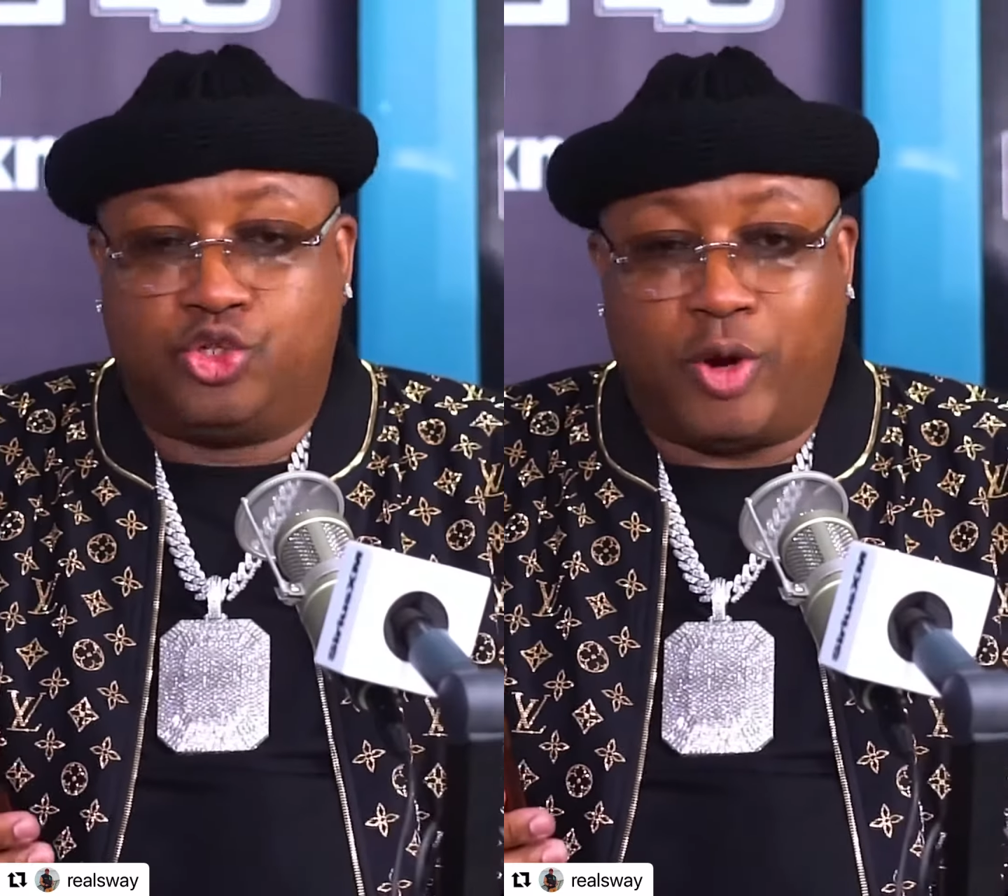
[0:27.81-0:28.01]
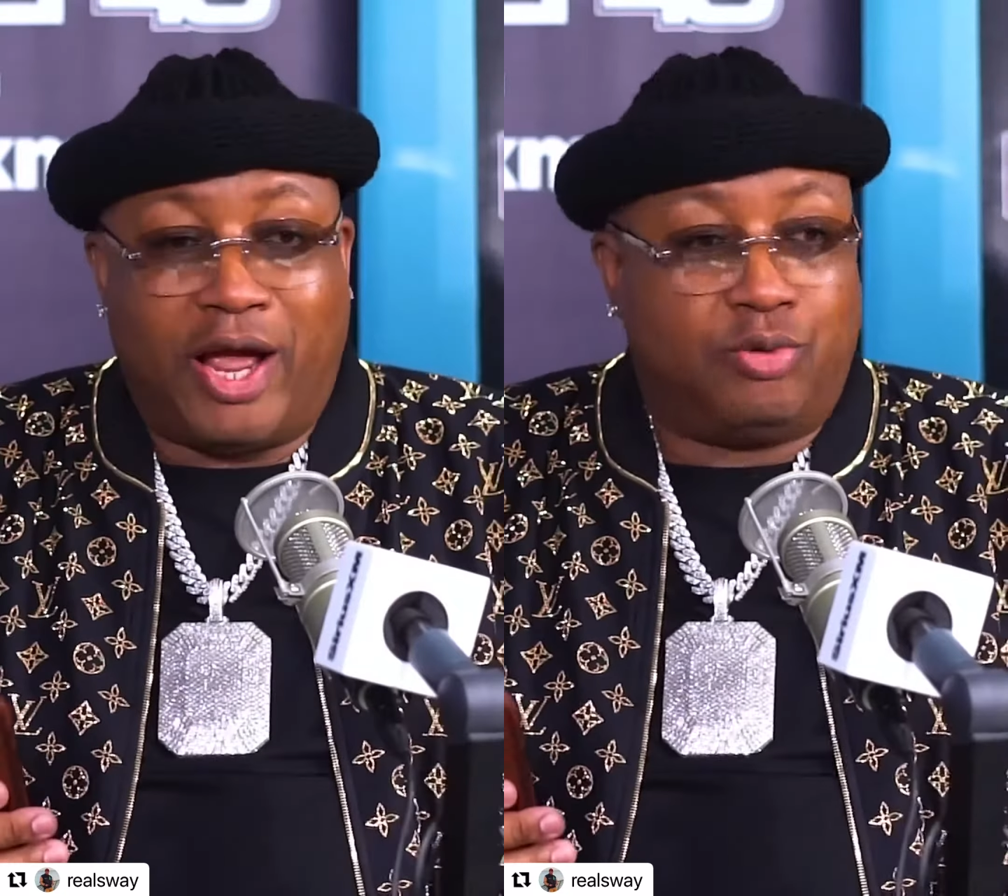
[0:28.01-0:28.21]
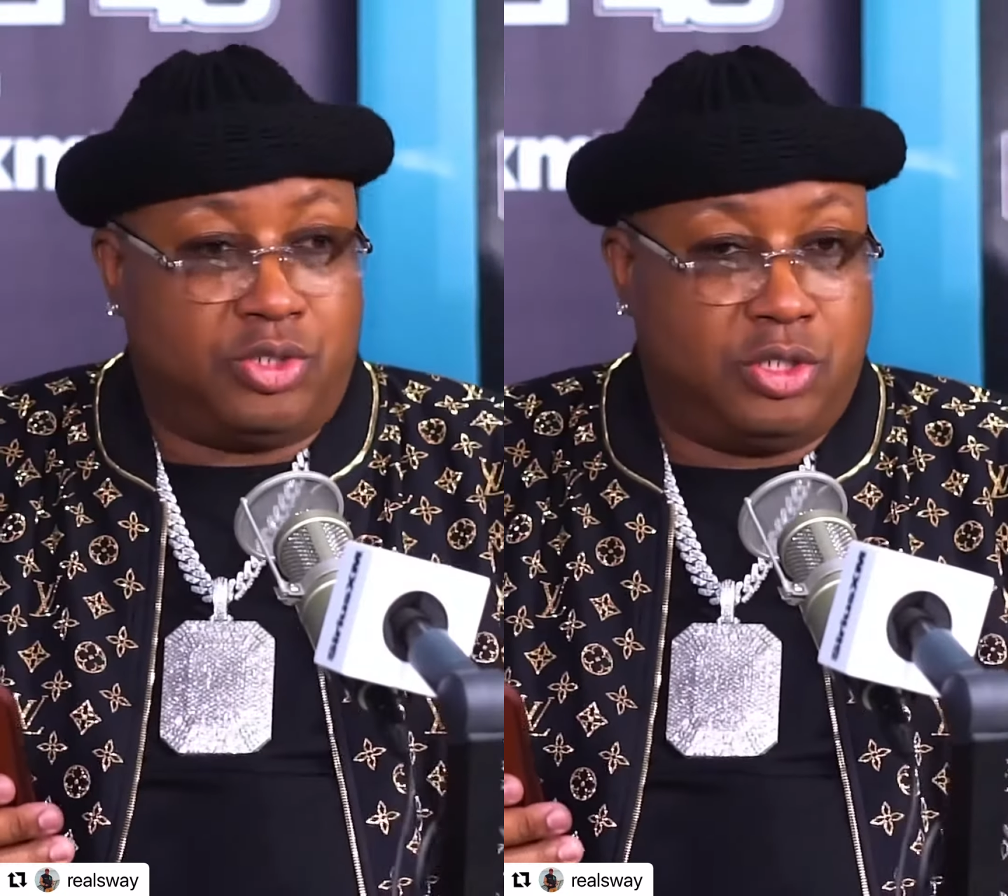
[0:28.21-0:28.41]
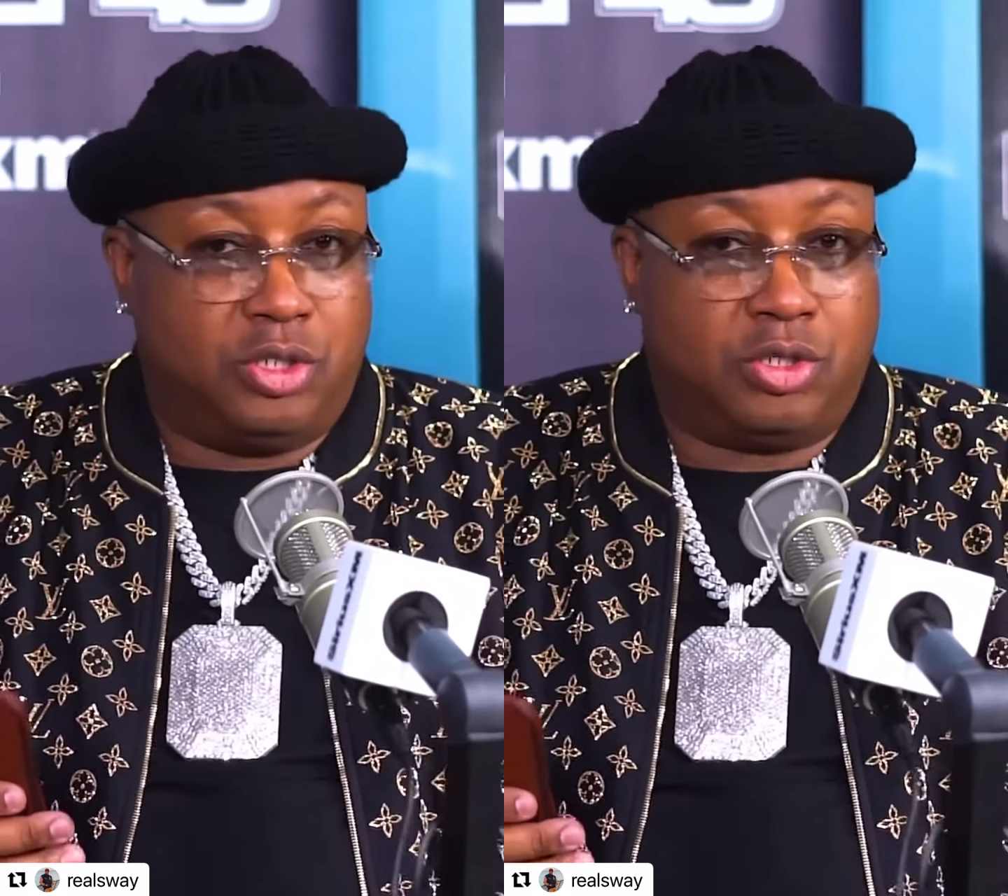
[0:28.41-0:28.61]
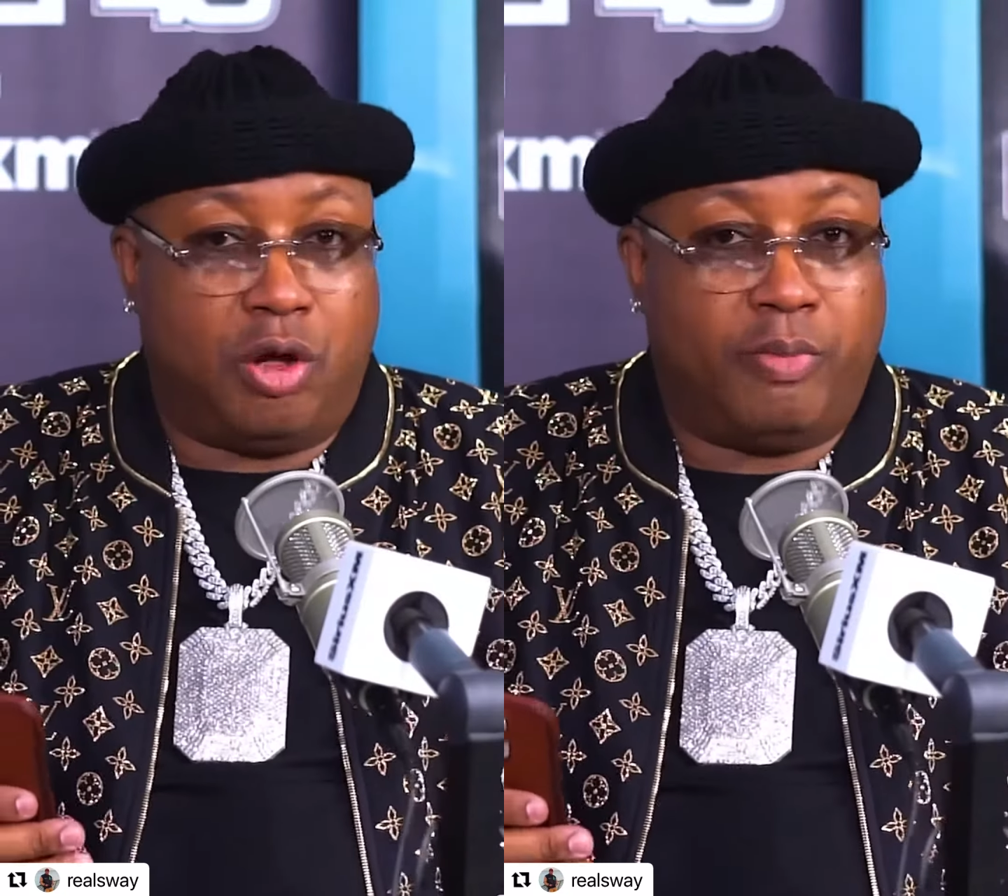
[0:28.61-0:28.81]
Droughts.
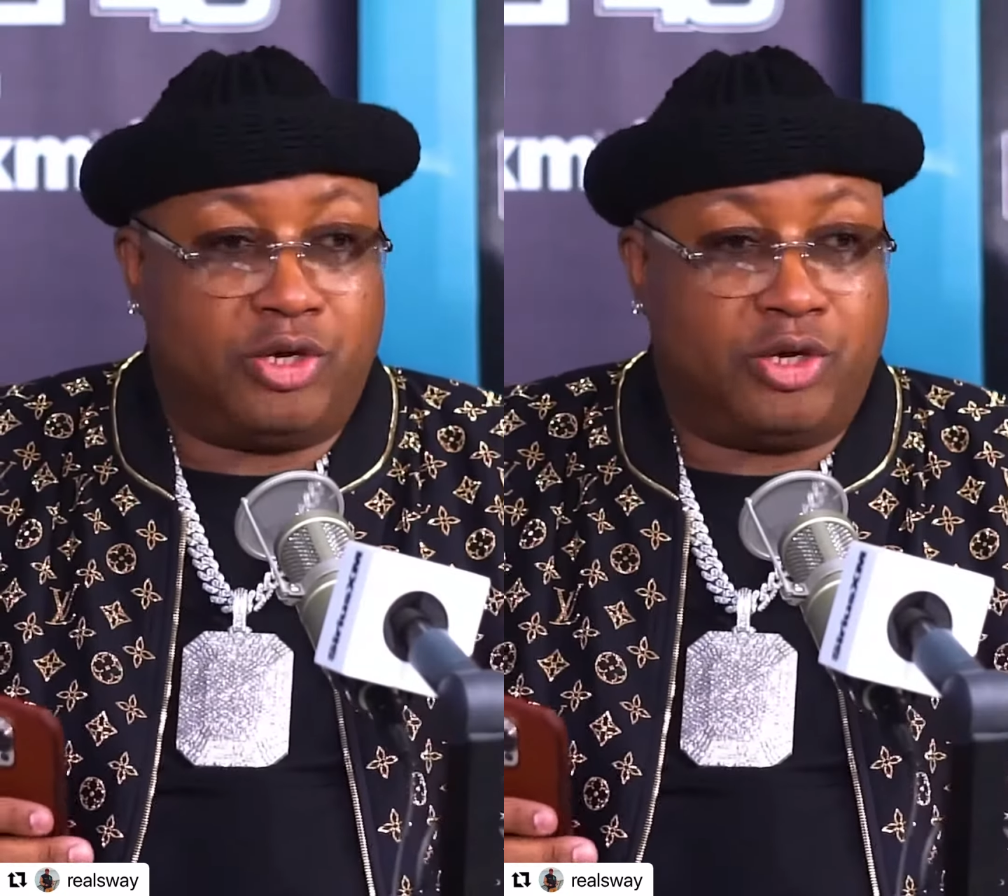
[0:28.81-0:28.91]
Talking uh-huh.